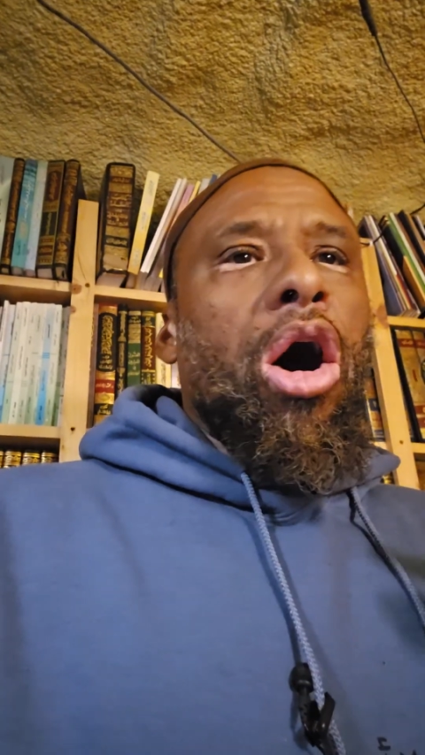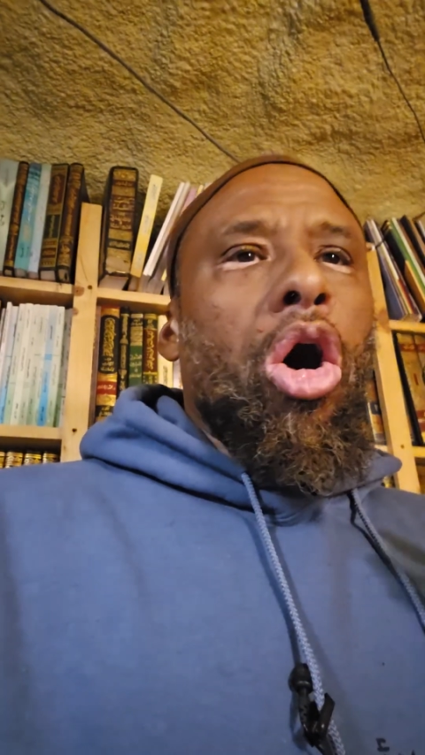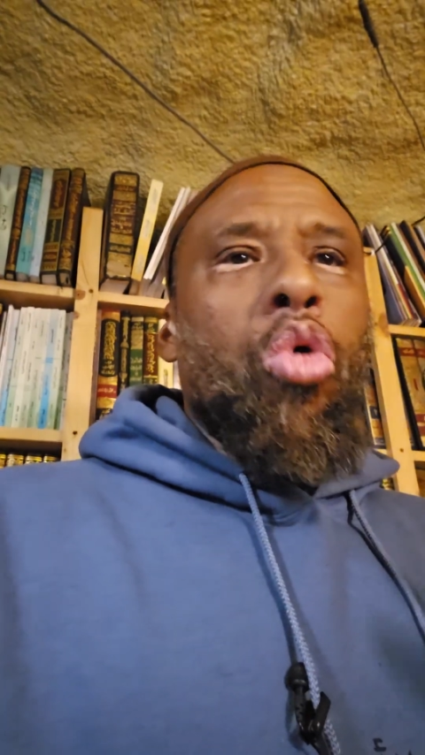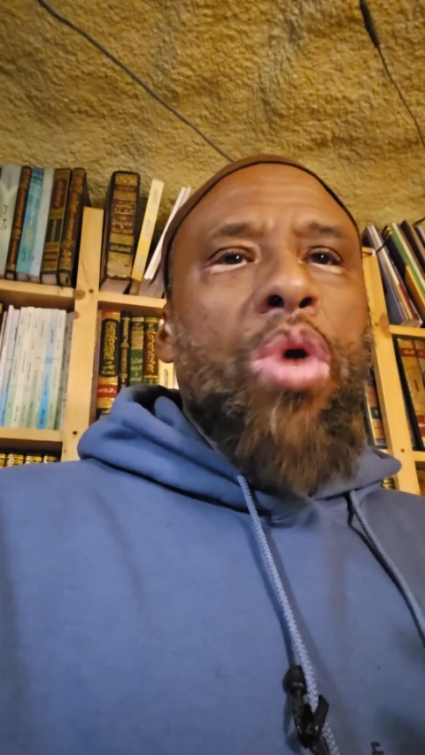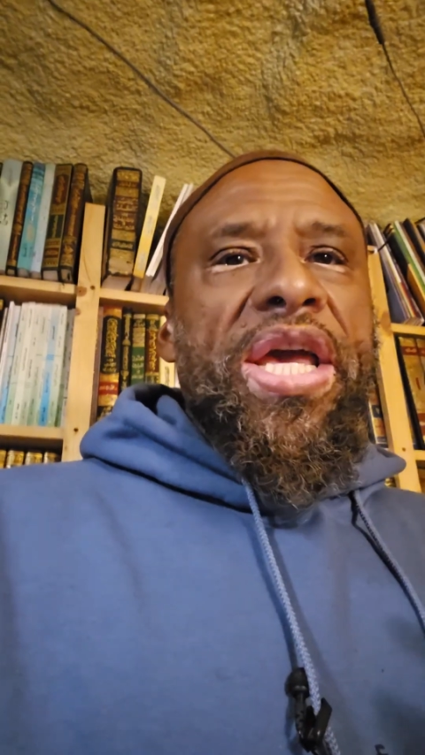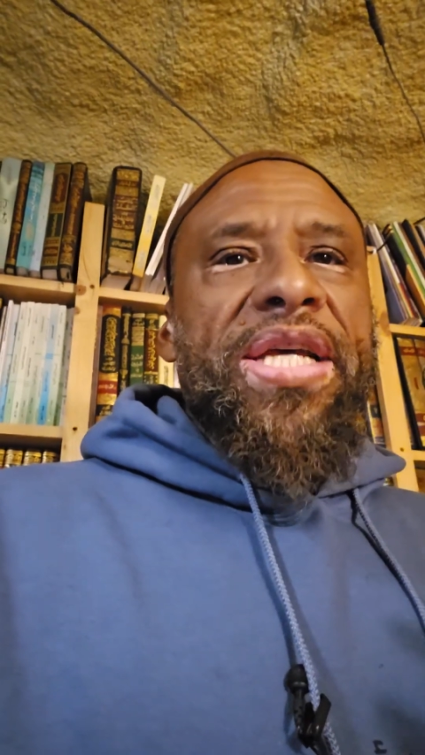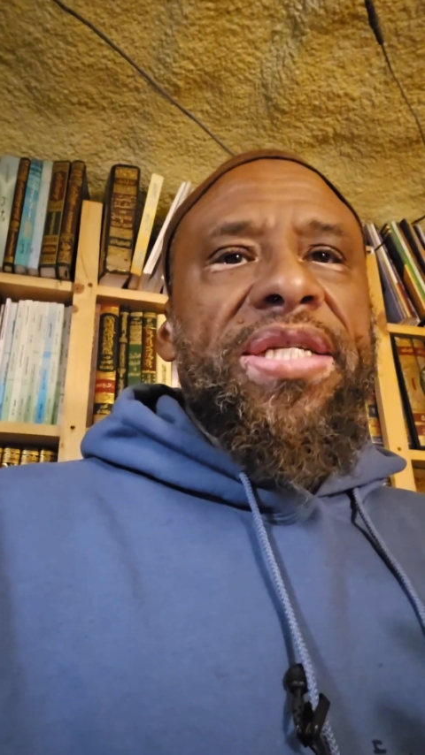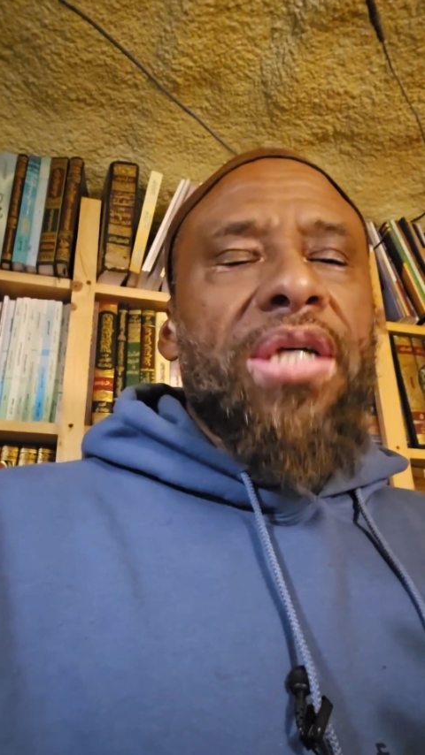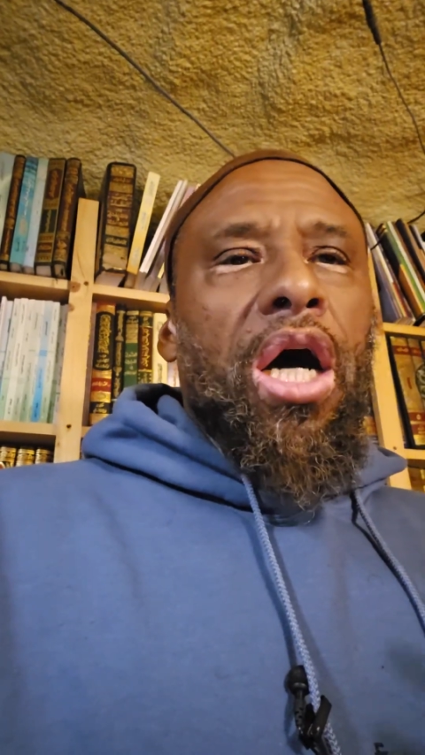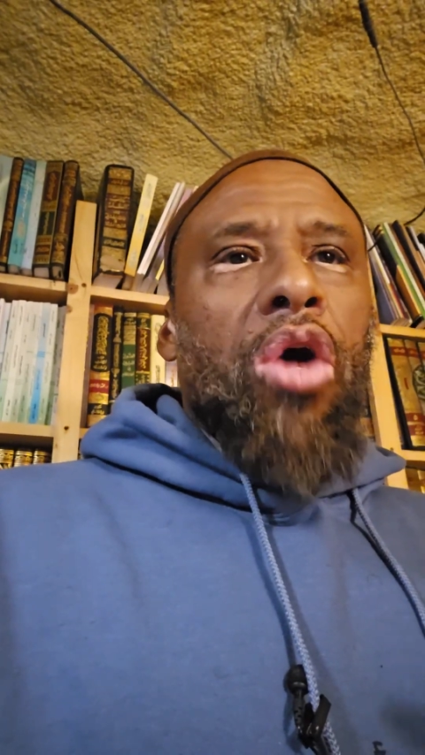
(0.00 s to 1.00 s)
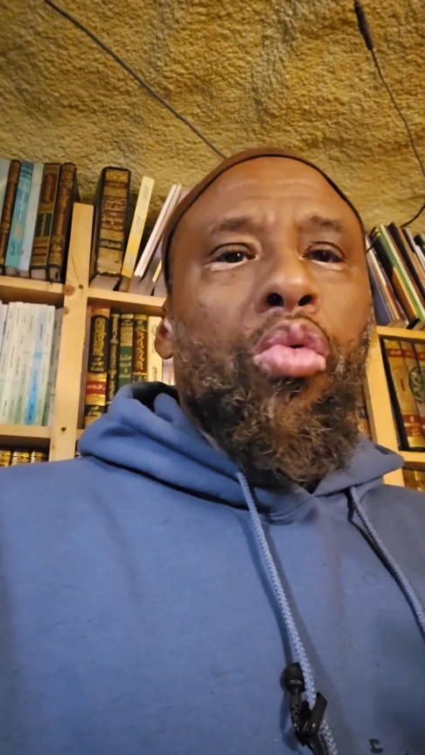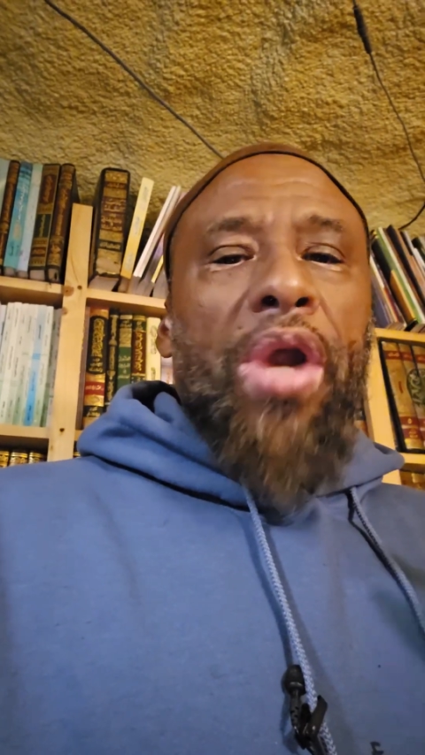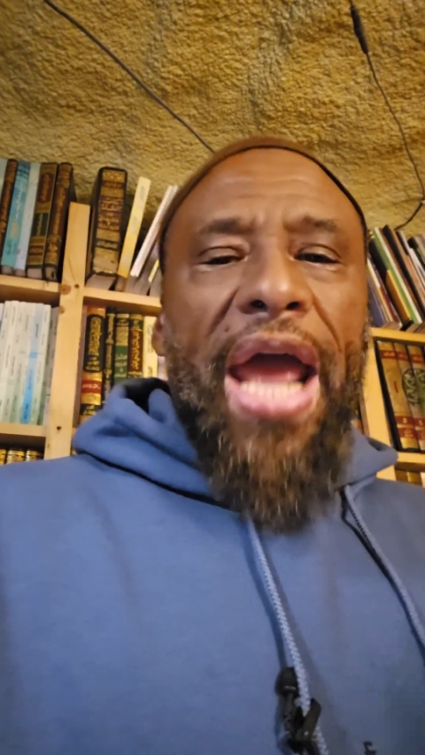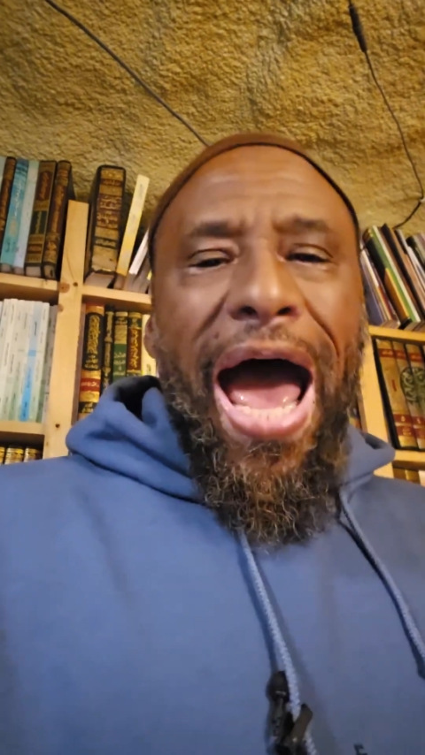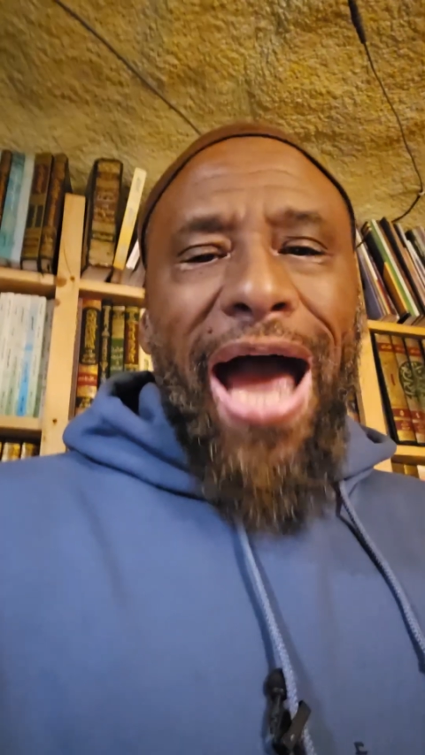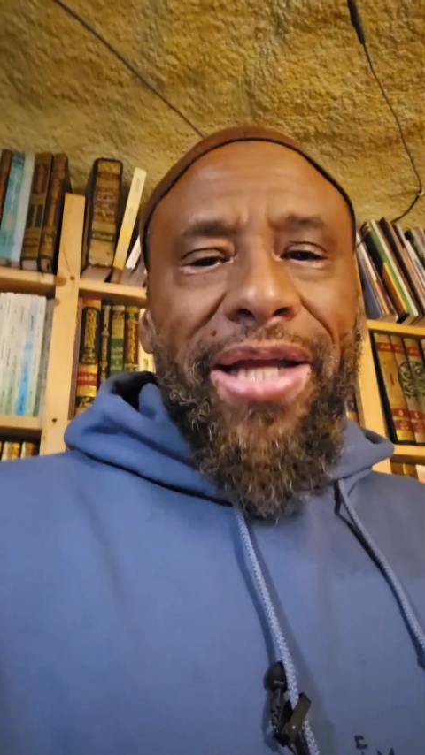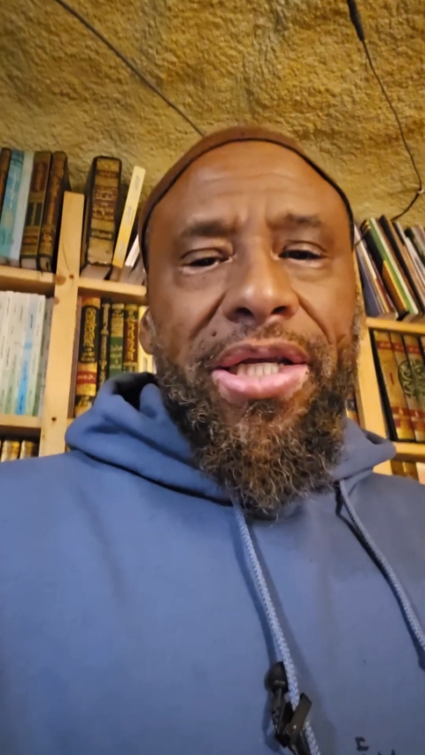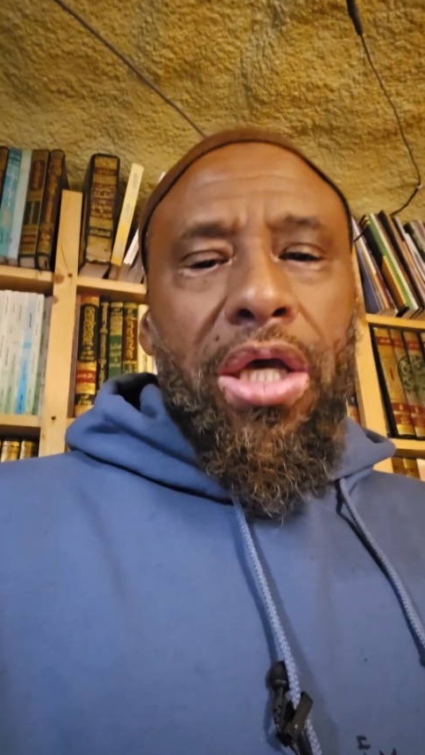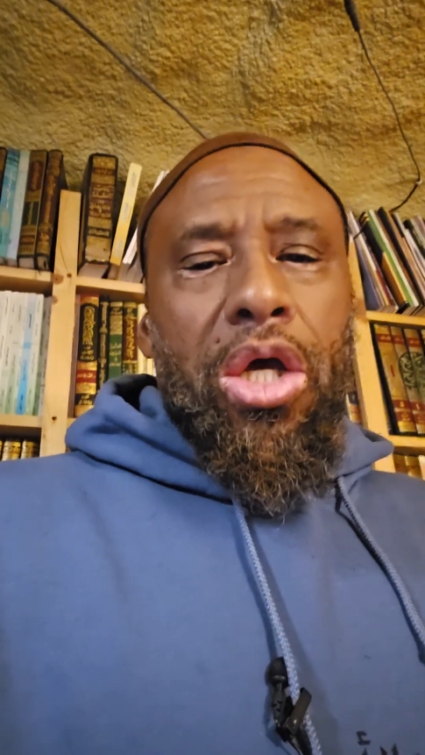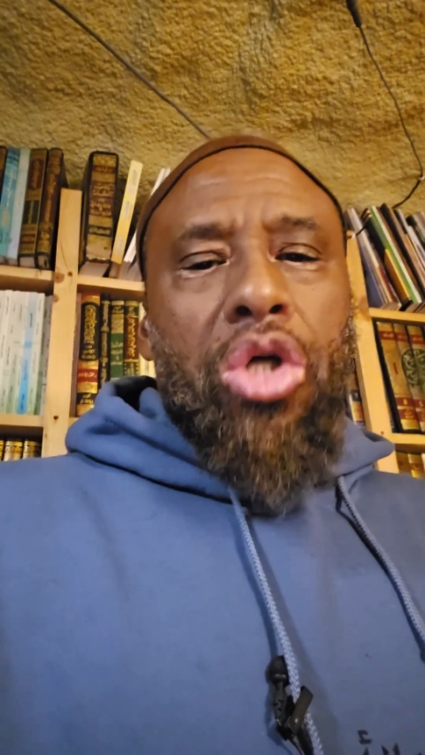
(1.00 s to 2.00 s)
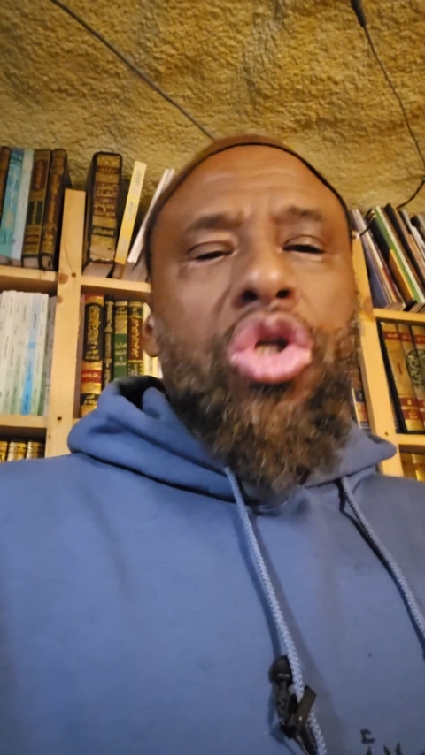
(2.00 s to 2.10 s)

always uh, react